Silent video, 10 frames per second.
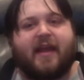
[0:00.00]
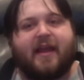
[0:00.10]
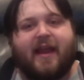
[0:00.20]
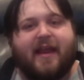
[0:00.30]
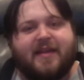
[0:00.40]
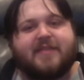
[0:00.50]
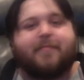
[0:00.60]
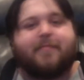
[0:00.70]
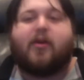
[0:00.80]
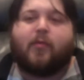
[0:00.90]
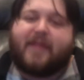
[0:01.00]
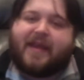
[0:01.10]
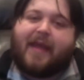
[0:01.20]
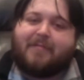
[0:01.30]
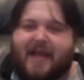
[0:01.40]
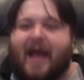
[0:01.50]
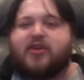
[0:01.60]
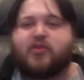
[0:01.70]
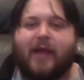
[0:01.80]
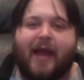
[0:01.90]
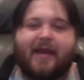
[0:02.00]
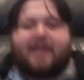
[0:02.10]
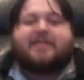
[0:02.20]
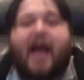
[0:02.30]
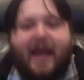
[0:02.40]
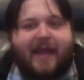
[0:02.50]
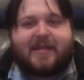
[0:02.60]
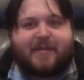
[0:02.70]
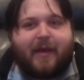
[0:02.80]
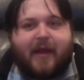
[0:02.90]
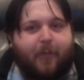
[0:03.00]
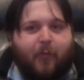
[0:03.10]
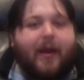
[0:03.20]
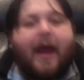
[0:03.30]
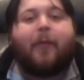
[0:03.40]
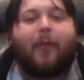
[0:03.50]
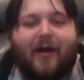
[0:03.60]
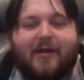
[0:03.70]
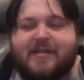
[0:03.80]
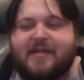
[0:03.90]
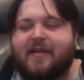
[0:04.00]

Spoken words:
It doesn't matter what the game's actual ending is. I get to make up what I want.